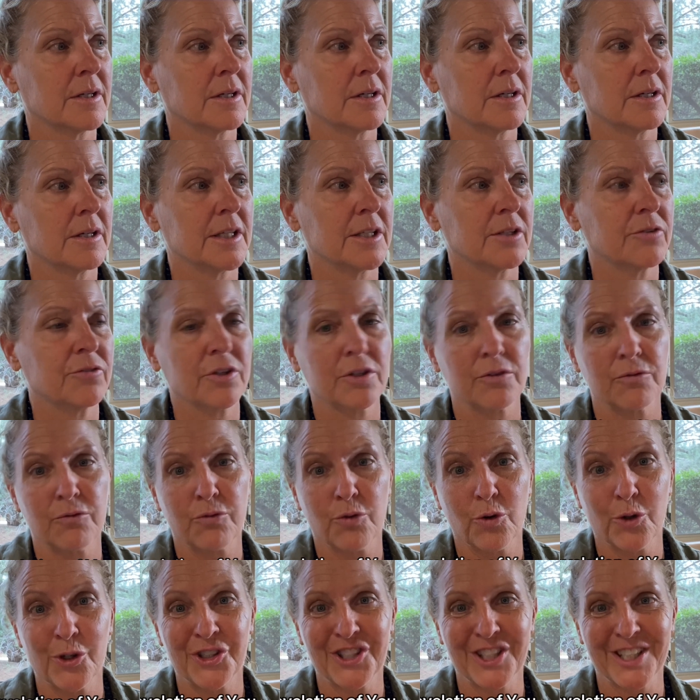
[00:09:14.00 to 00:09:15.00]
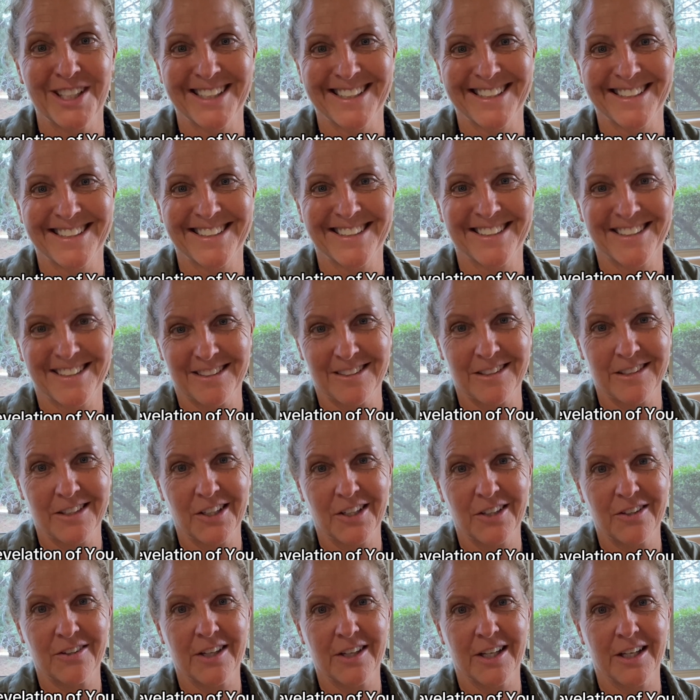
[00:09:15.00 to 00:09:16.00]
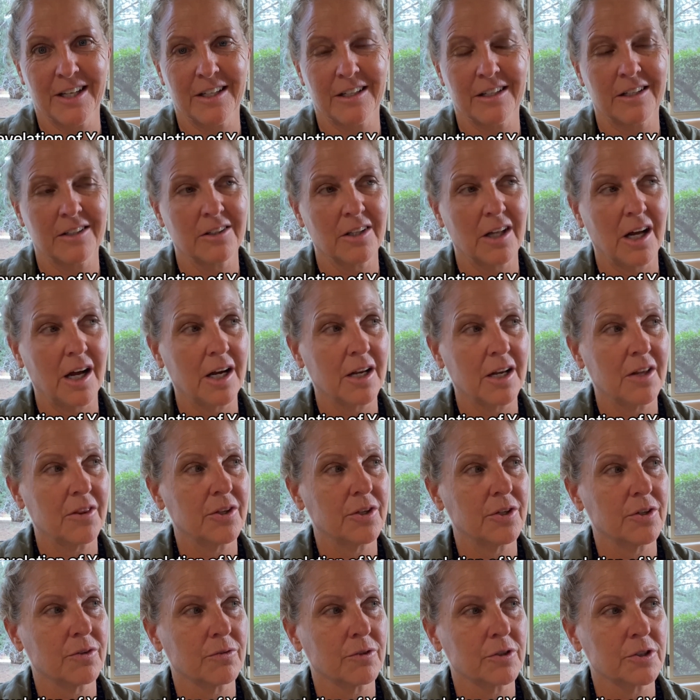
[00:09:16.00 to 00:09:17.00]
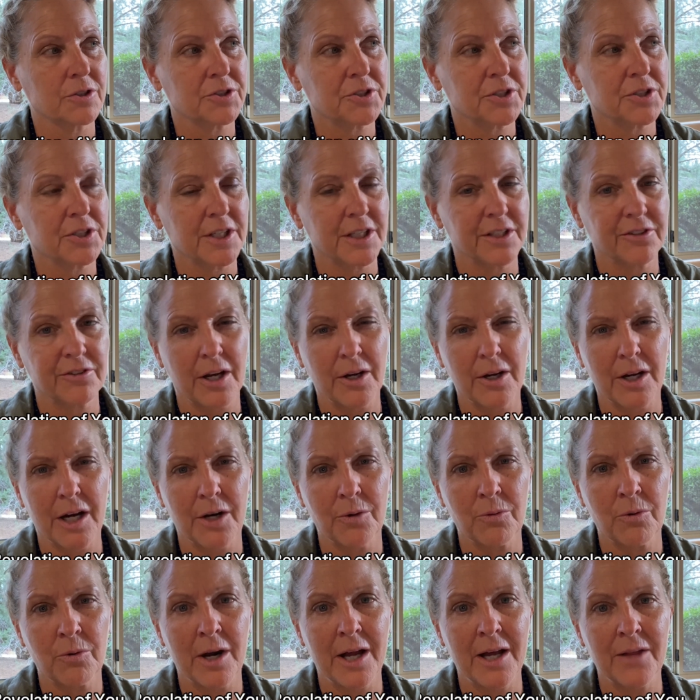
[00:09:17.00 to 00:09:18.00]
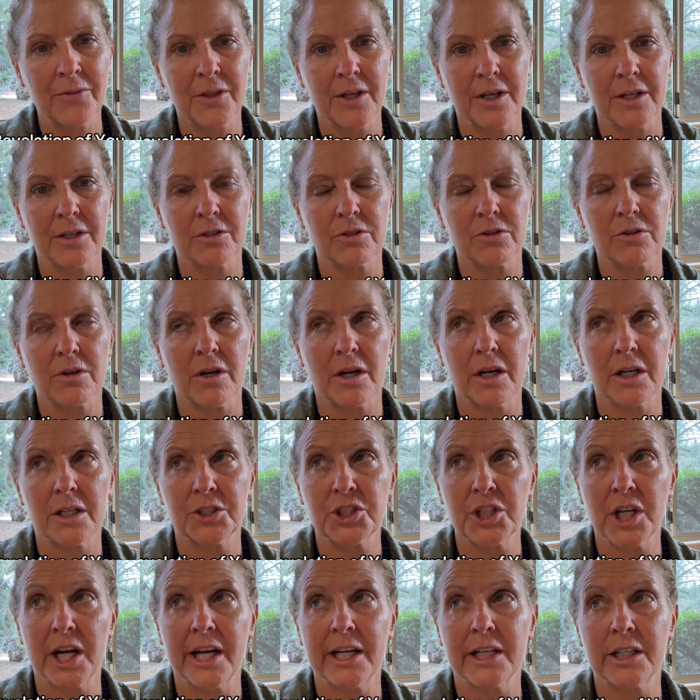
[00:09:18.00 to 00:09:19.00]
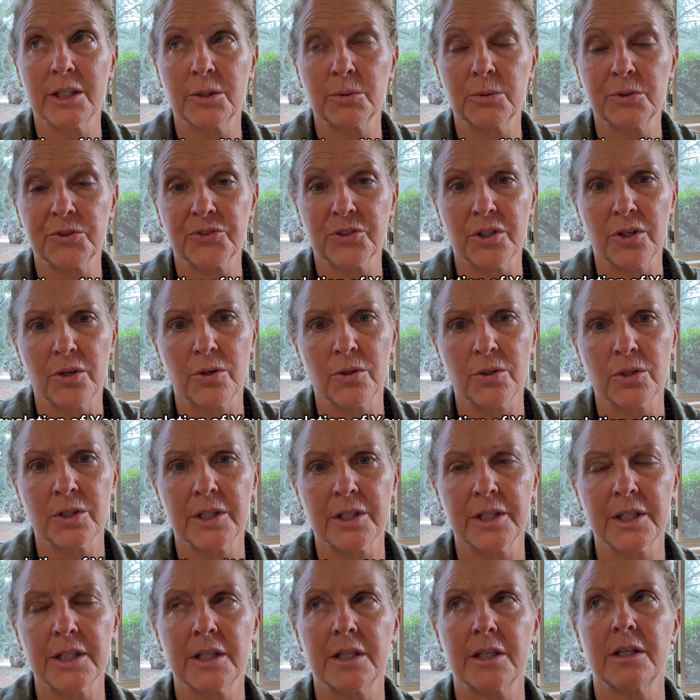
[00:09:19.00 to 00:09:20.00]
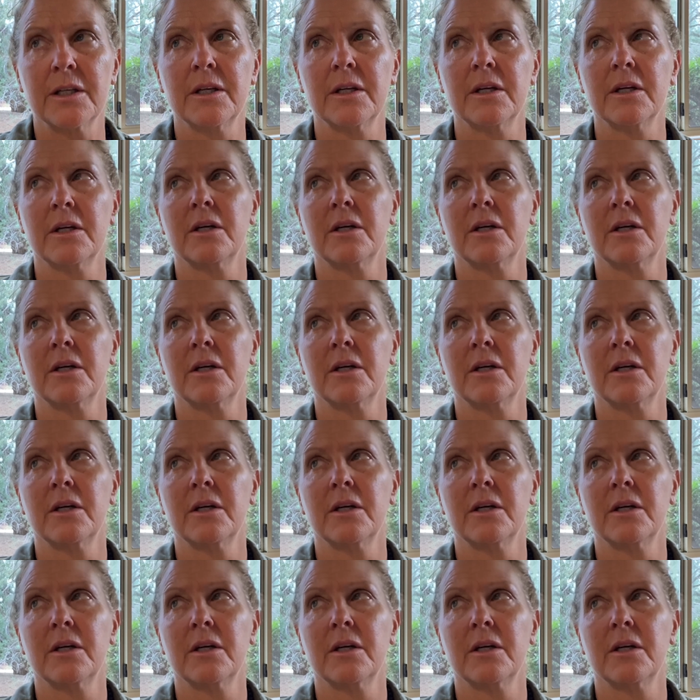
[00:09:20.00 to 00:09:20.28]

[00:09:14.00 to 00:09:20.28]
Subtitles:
it's unfortunate that a lot of the universities, I read that China was the only